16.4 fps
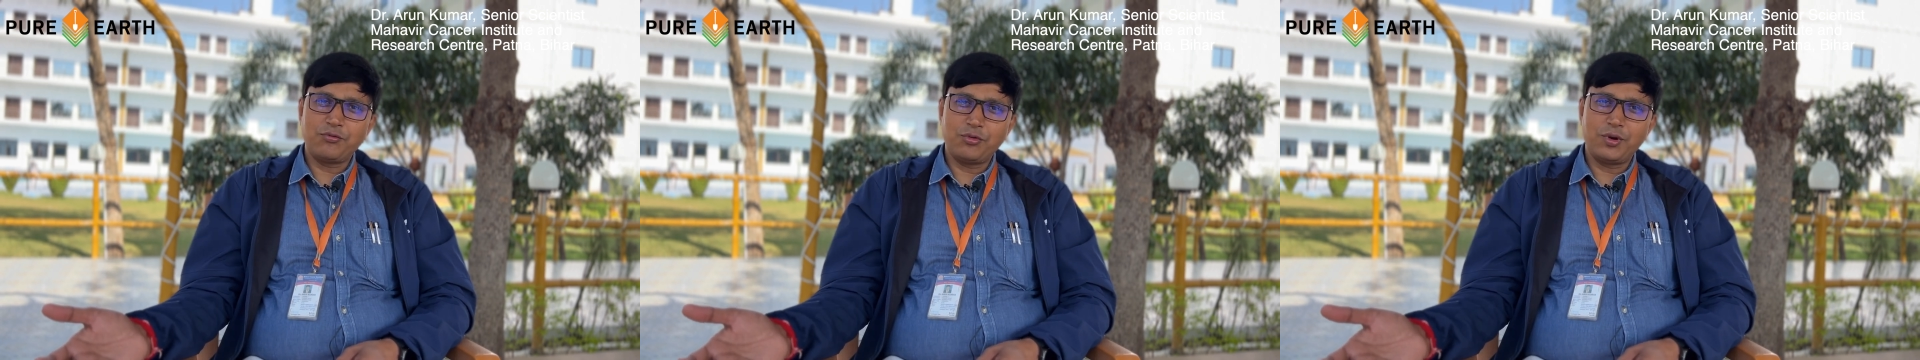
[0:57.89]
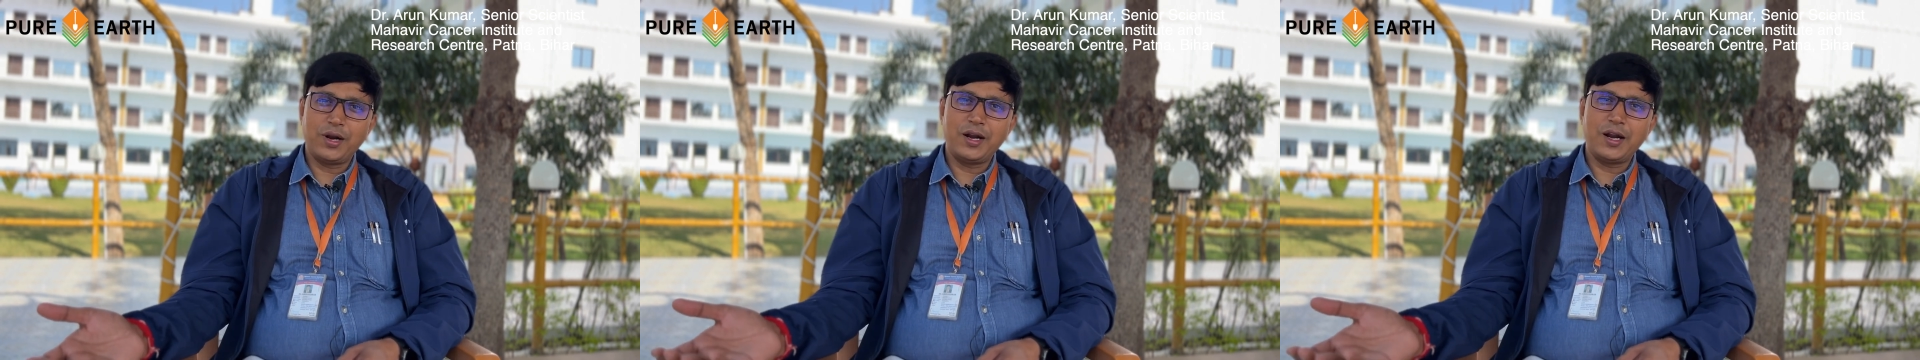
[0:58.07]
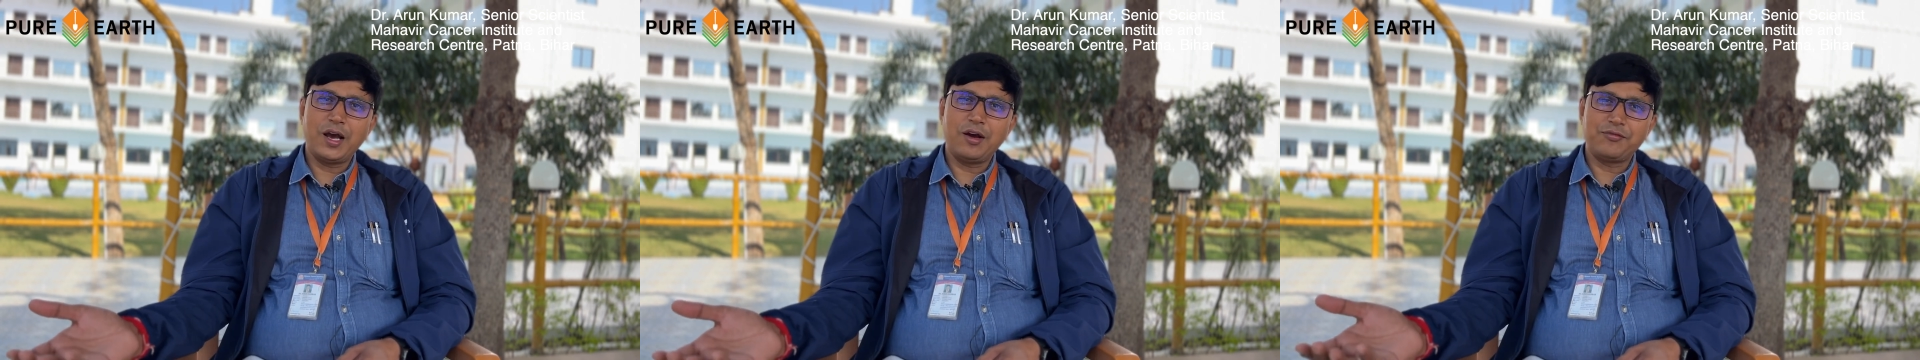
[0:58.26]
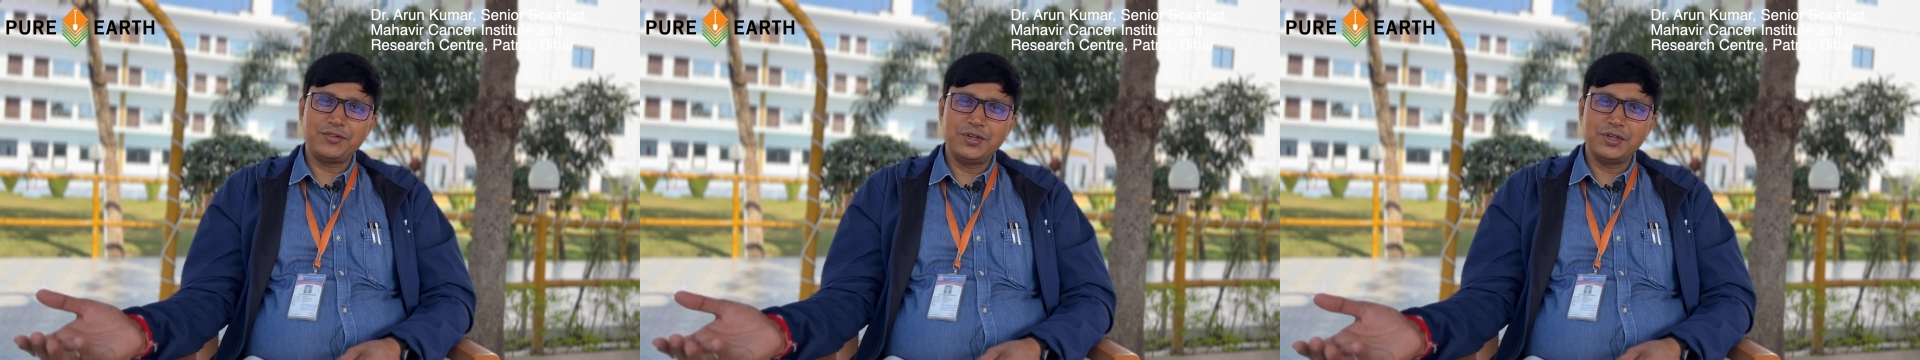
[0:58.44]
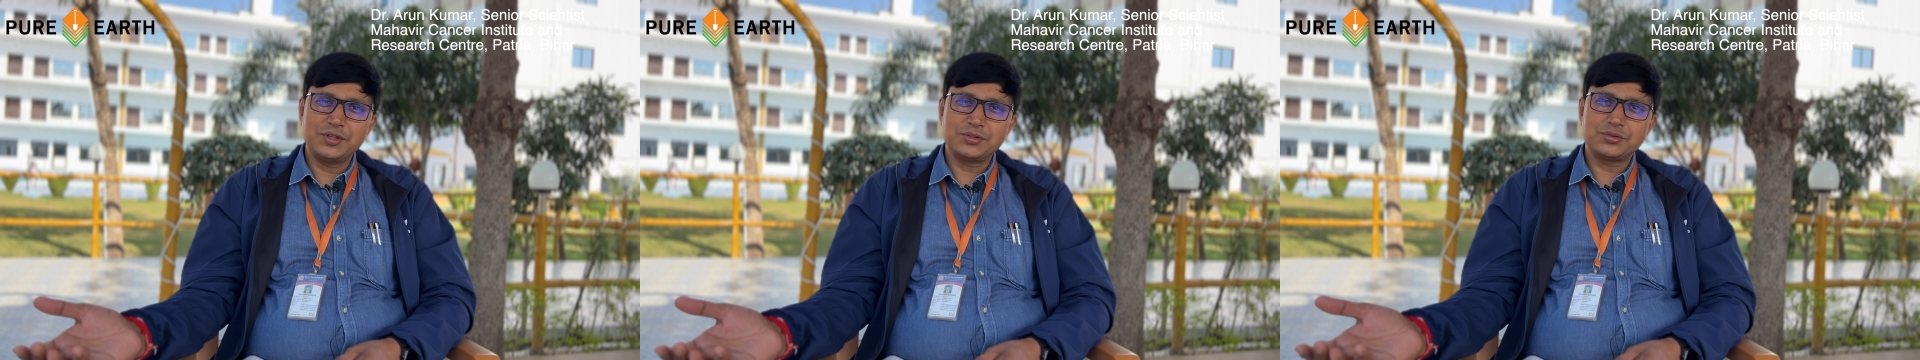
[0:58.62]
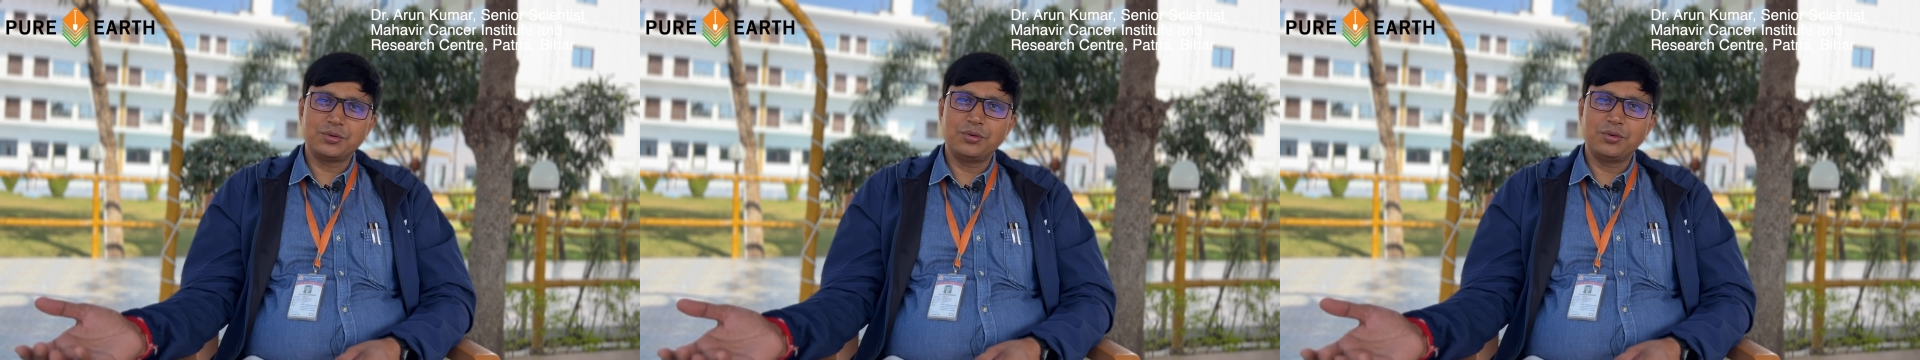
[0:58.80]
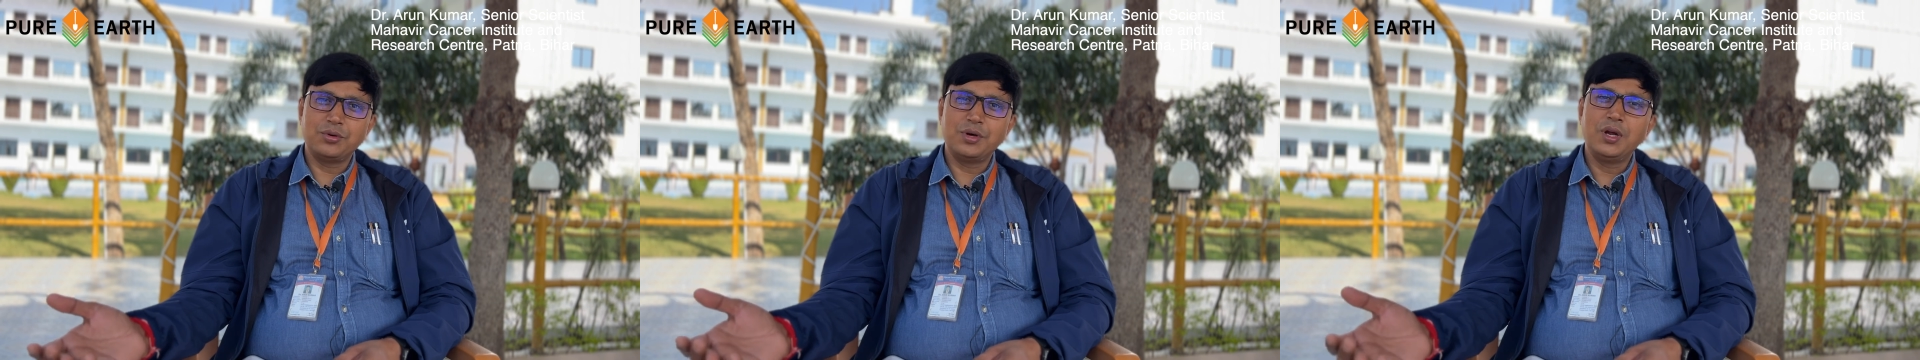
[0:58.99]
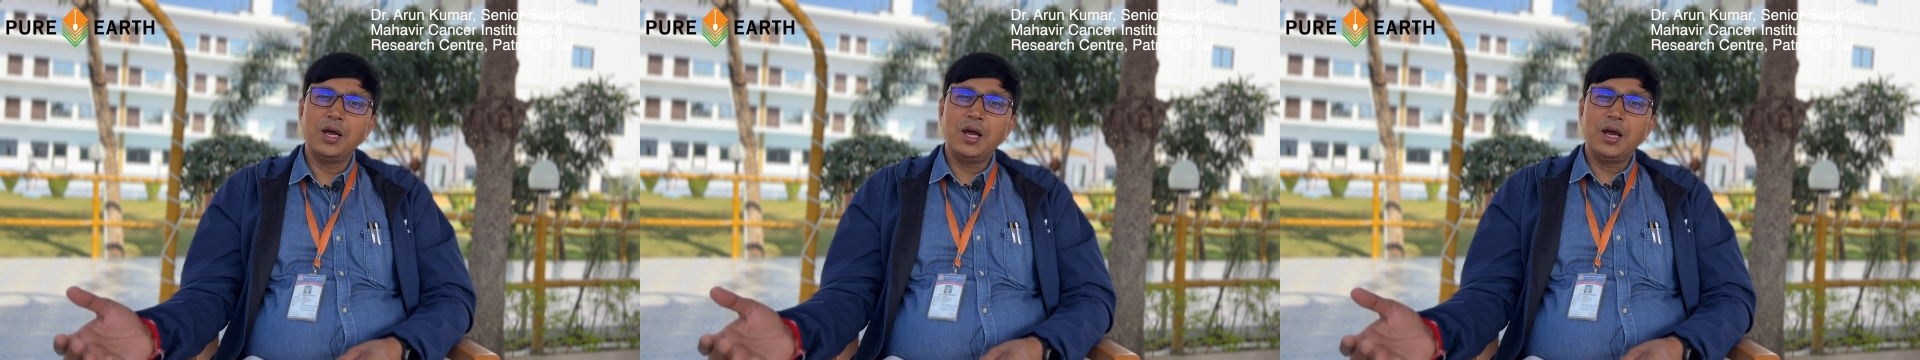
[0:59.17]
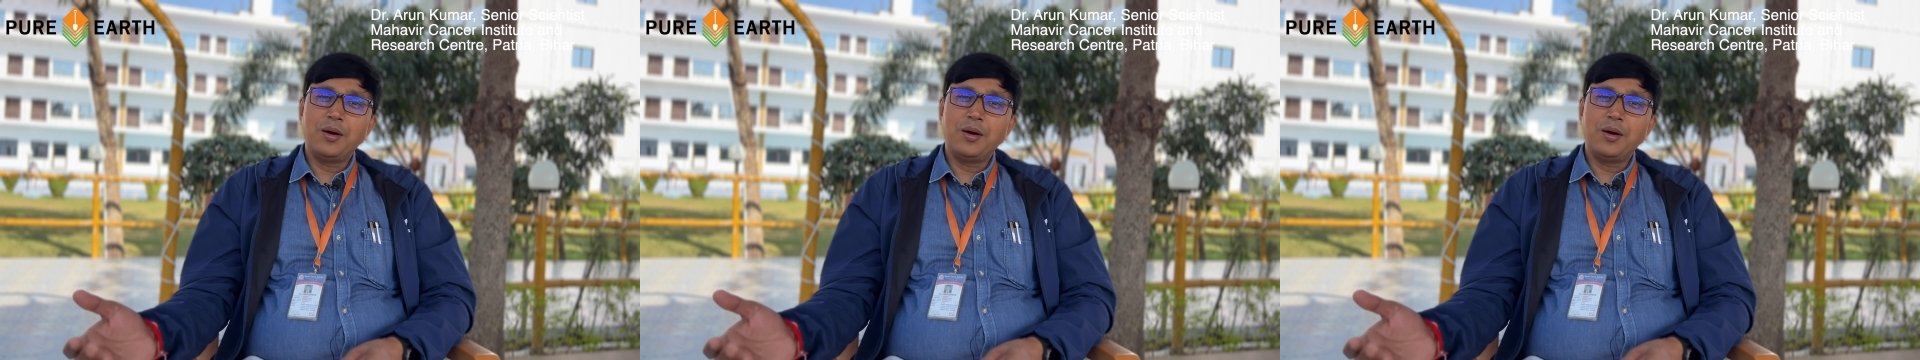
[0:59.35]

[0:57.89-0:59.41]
four and a half years old,